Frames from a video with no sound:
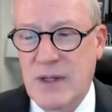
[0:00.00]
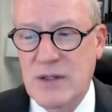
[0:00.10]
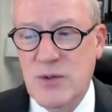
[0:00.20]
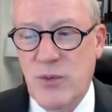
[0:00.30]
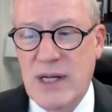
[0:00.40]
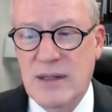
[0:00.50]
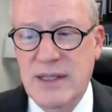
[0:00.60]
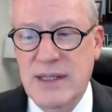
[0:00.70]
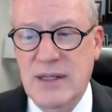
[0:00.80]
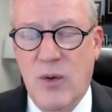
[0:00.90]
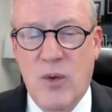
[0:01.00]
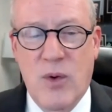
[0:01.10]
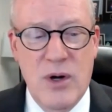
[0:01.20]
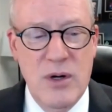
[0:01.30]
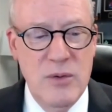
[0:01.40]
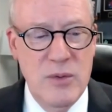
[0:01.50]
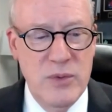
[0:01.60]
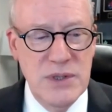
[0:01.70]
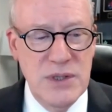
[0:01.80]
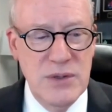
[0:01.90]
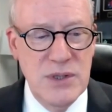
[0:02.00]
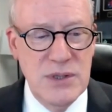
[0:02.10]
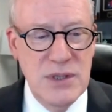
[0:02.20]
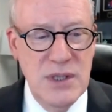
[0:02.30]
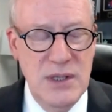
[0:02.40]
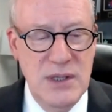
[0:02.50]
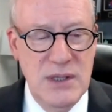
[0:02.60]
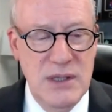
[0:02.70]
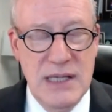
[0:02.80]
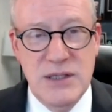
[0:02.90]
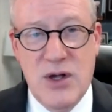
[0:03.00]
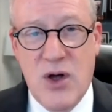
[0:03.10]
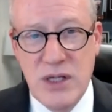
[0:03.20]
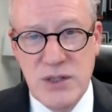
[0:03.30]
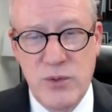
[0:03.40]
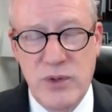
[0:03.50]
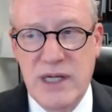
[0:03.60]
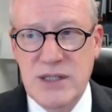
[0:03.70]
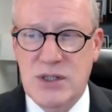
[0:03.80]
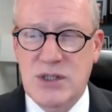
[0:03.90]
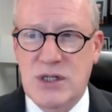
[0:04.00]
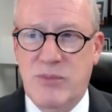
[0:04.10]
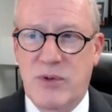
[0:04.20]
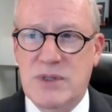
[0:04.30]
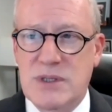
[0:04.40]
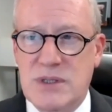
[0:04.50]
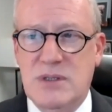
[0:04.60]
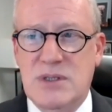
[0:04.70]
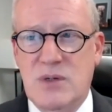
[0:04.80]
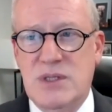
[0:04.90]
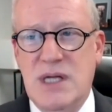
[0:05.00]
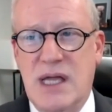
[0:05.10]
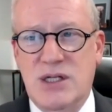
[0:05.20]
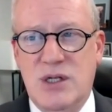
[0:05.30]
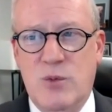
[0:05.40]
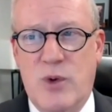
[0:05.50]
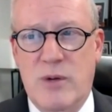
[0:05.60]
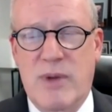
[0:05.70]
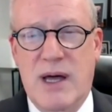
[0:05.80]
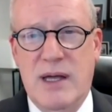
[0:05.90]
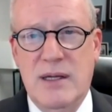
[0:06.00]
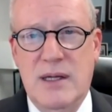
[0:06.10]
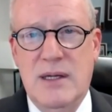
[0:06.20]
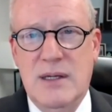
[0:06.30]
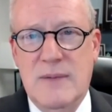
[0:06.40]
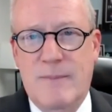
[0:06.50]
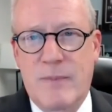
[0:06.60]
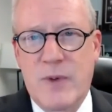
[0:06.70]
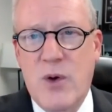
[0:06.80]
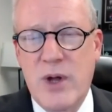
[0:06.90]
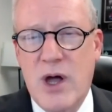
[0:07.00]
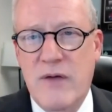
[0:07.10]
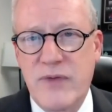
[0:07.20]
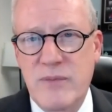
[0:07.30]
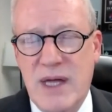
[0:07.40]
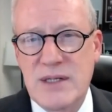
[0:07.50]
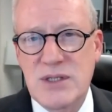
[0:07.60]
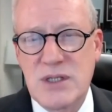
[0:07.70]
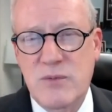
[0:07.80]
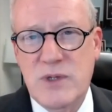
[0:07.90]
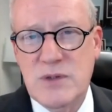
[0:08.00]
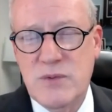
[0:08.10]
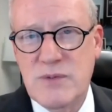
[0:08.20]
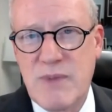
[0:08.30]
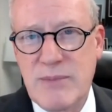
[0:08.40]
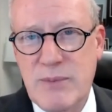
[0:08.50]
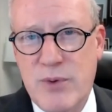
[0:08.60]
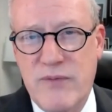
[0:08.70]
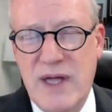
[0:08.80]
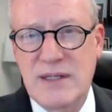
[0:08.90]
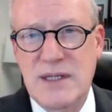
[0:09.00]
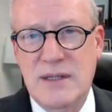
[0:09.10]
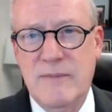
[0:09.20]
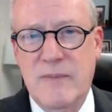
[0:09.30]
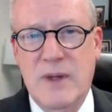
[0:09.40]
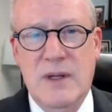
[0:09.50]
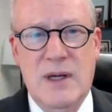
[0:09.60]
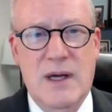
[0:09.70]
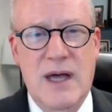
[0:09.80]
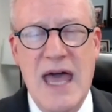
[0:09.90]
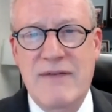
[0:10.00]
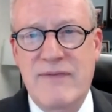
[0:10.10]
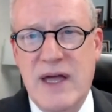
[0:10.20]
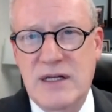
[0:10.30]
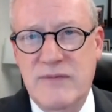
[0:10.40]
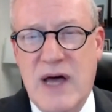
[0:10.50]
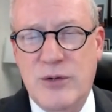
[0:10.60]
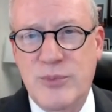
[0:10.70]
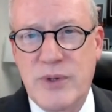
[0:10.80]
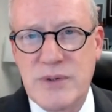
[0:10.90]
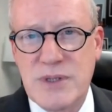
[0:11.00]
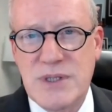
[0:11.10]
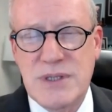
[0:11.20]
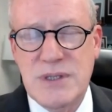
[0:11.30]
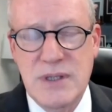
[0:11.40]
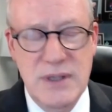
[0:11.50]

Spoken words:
directly, or was there just as a causal relationship, or just an association whereby going off the medicine, which was maybe preventing affective outbursts,